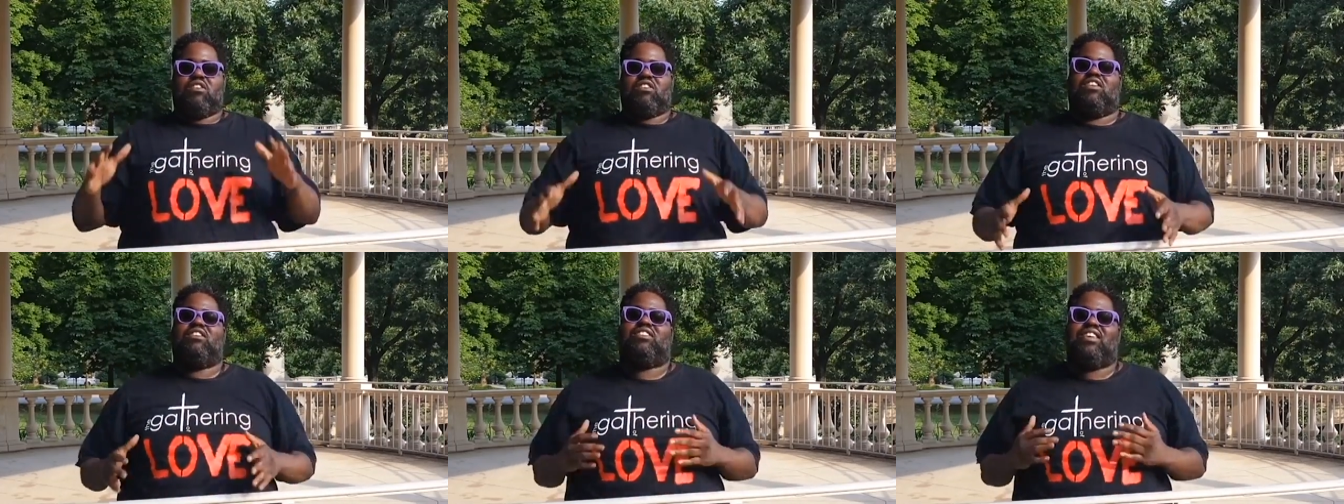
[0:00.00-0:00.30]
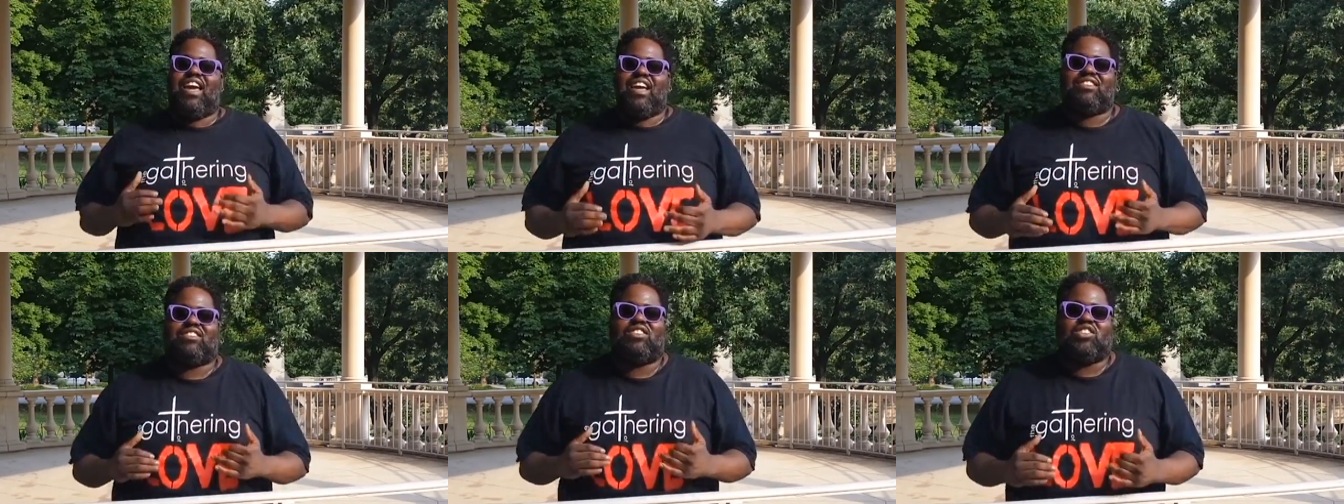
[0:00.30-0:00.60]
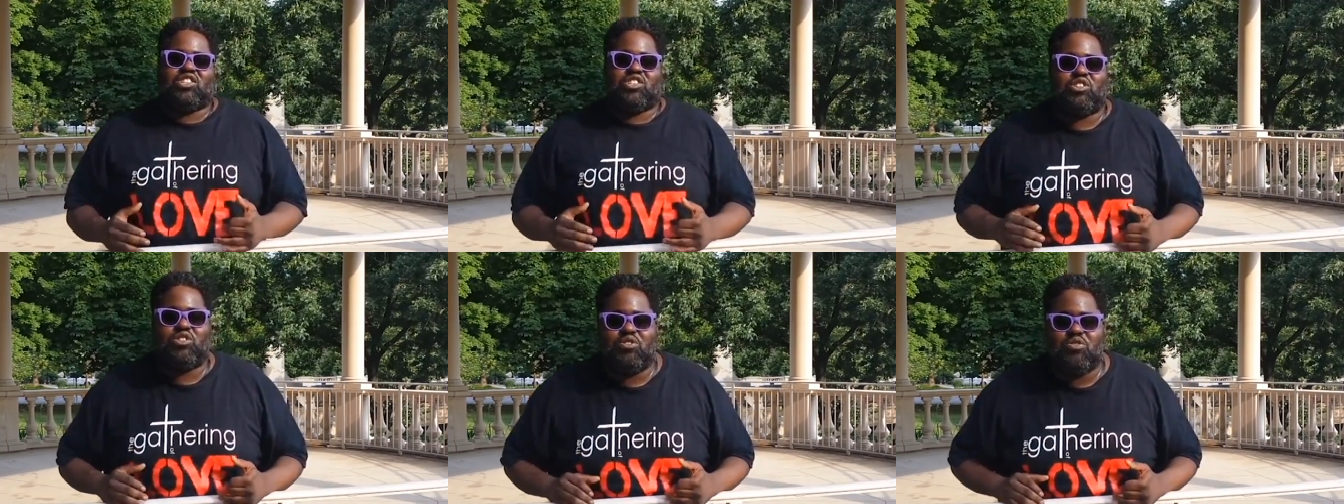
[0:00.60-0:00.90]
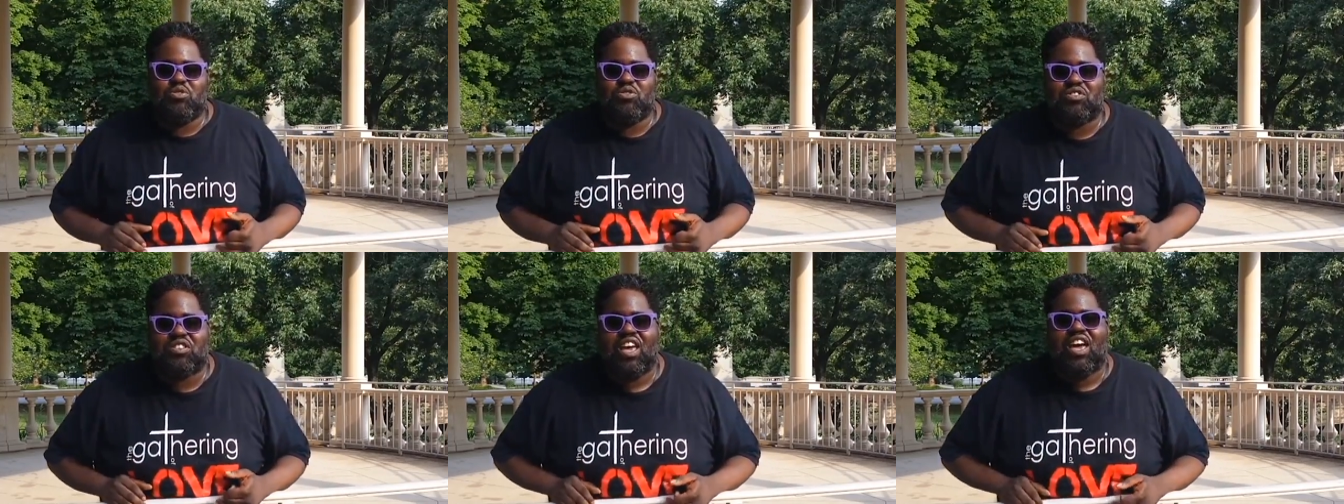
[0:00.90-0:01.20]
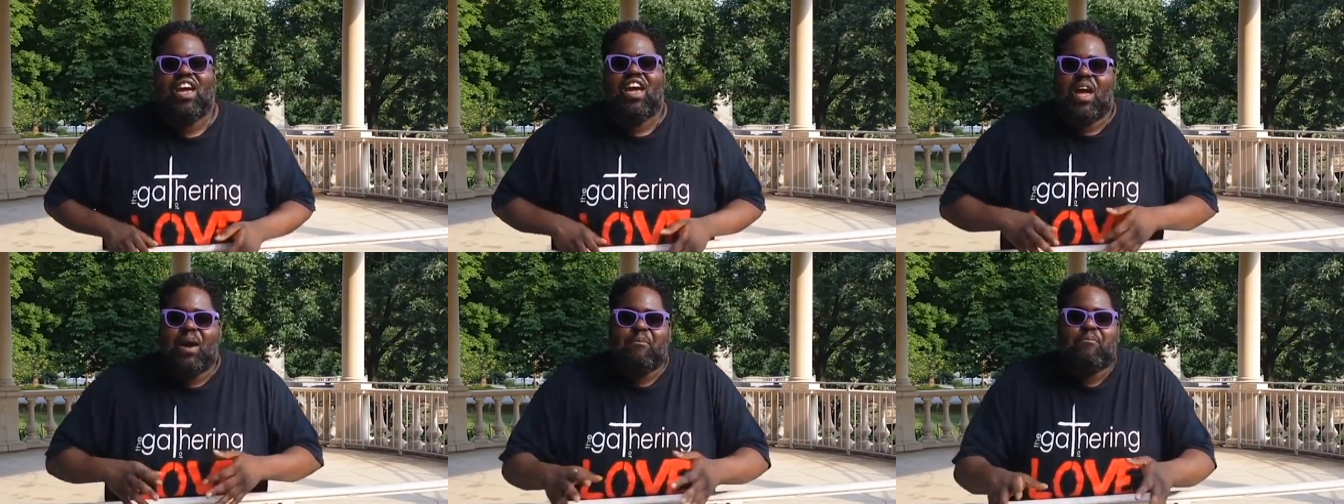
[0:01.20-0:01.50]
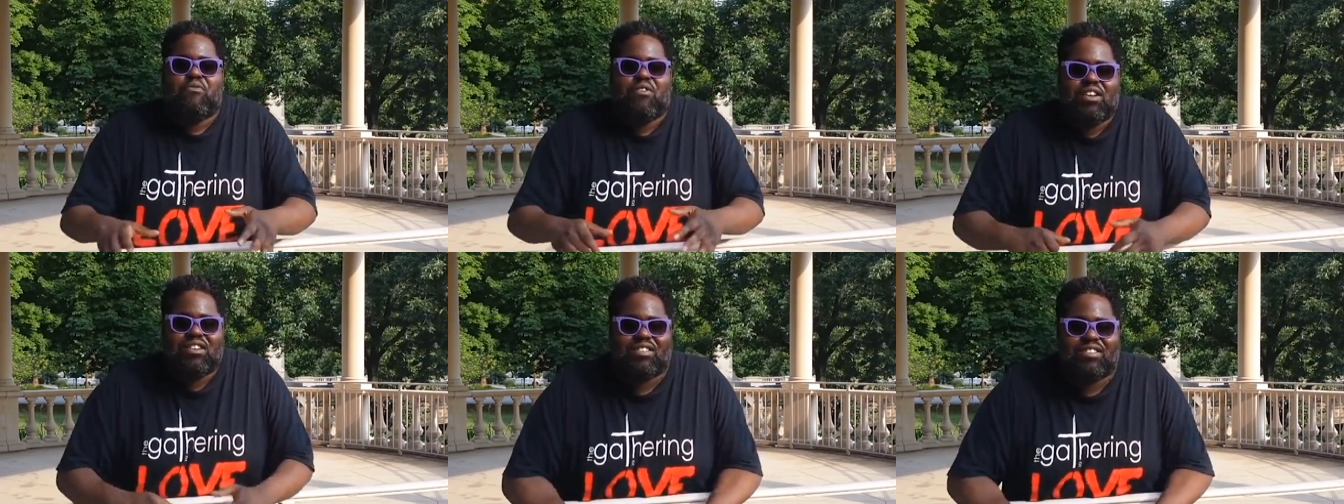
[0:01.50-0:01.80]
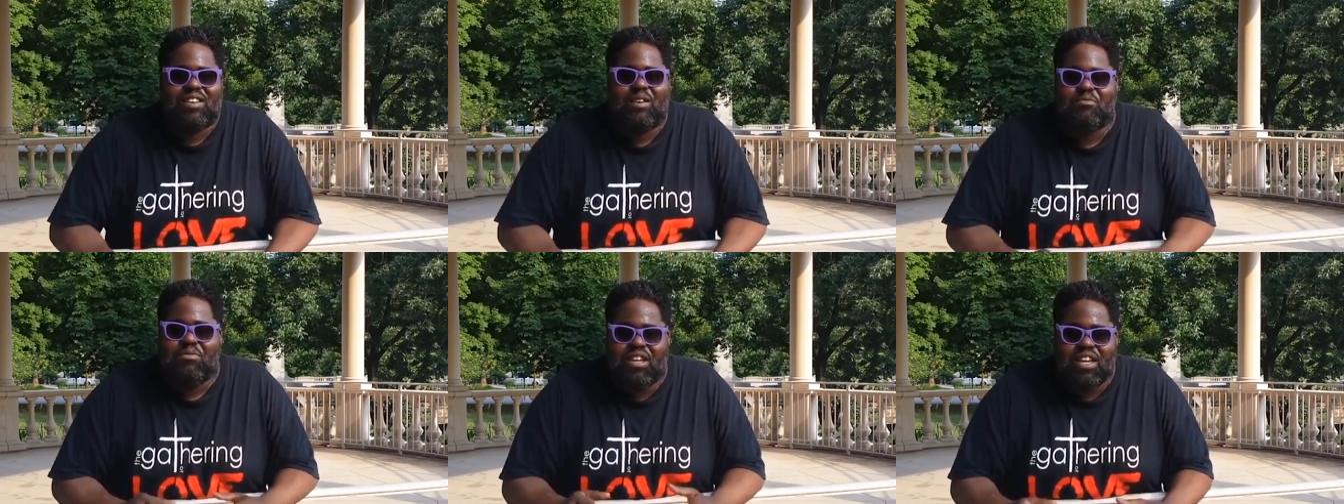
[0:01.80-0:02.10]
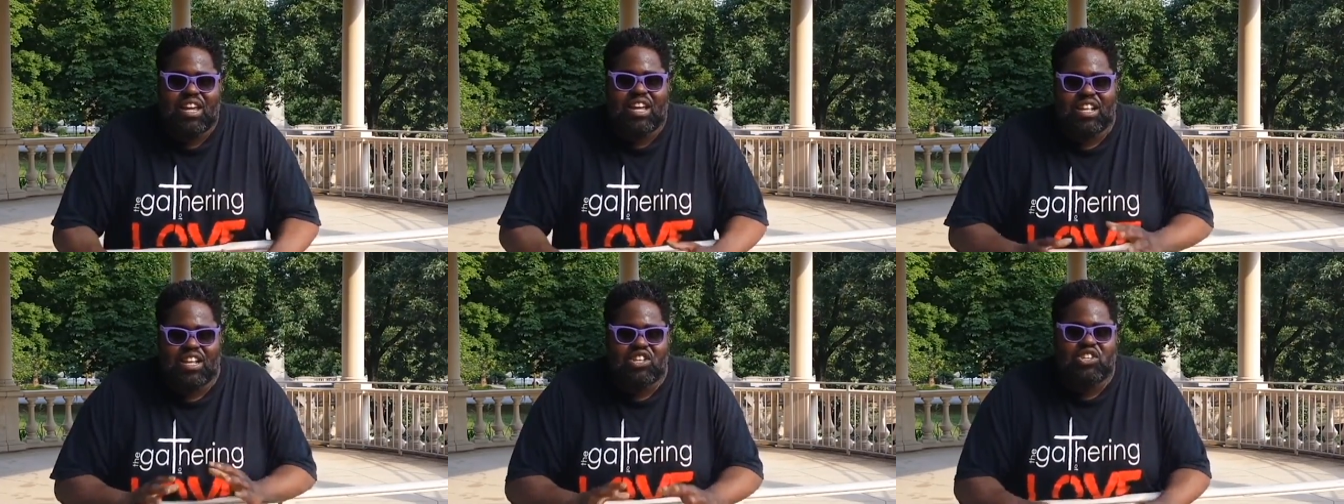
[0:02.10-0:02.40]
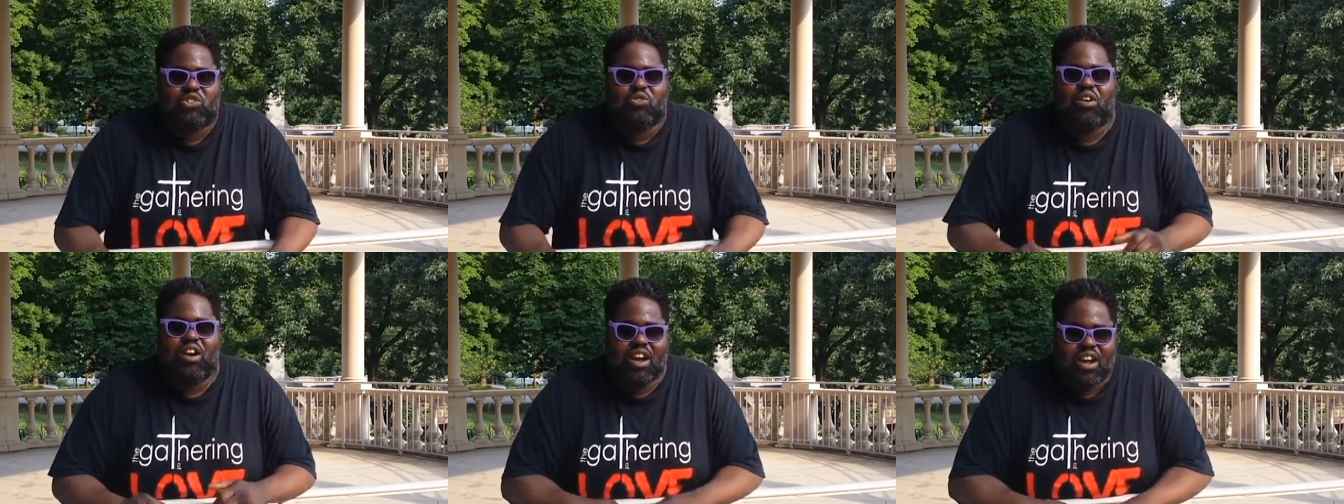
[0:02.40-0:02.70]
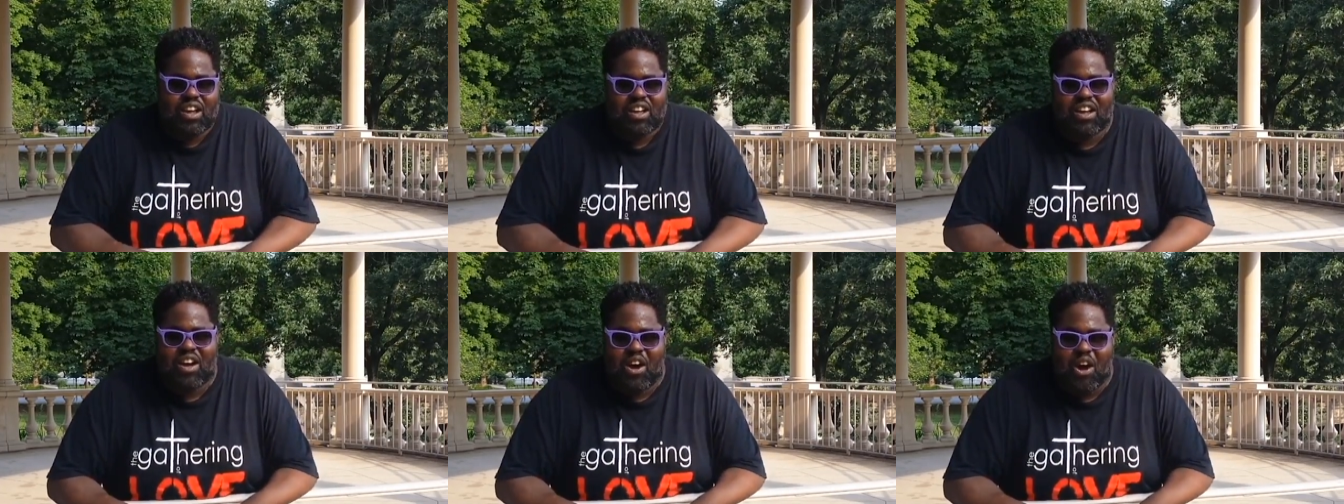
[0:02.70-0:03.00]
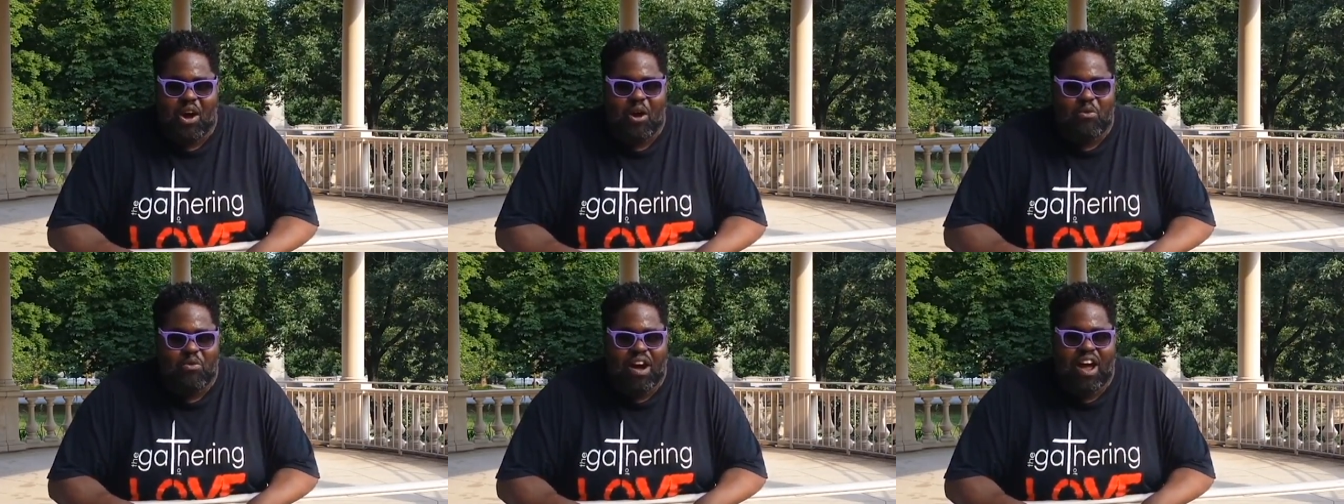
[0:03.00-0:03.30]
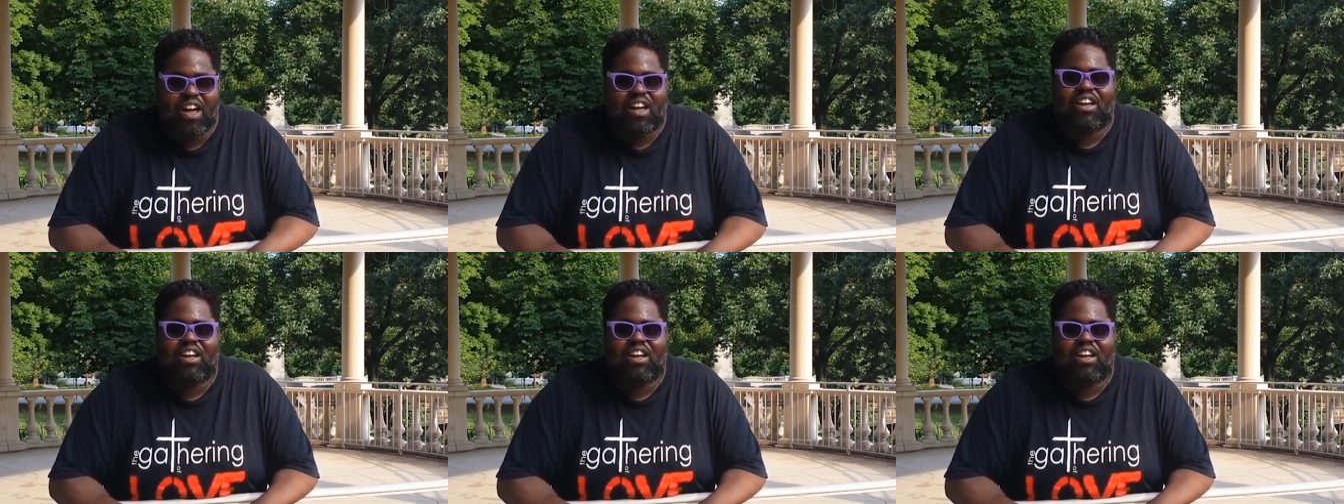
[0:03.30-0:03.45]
Just bring your dancing shoes and bring something to eat and drink,